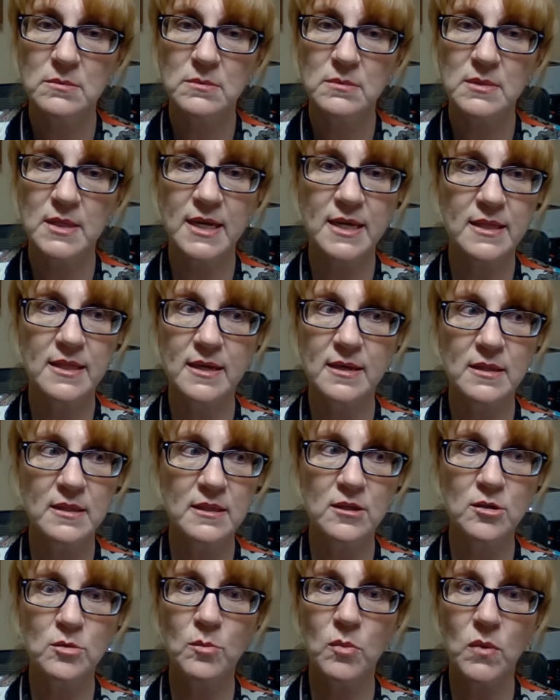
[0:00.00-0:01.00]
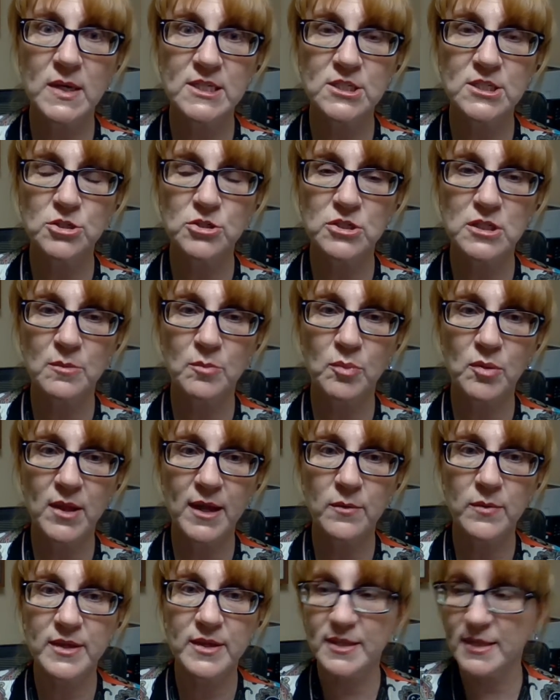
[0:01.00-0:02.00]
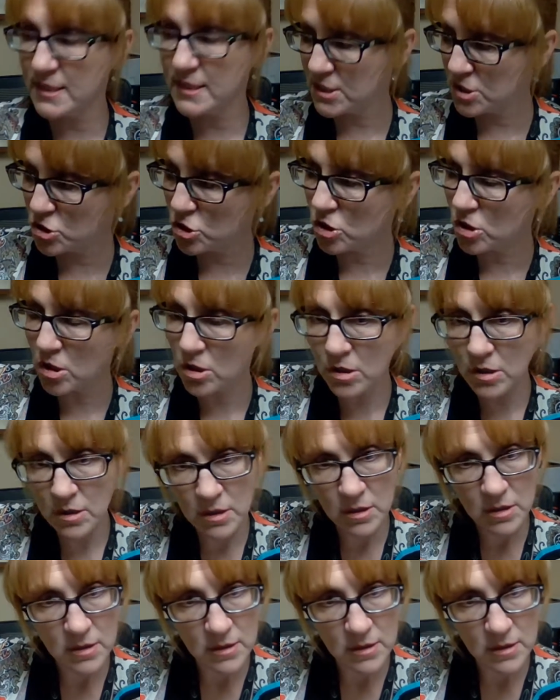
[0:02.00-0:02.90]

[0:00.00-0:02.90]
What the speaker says: like that little boys used to play with in a circle.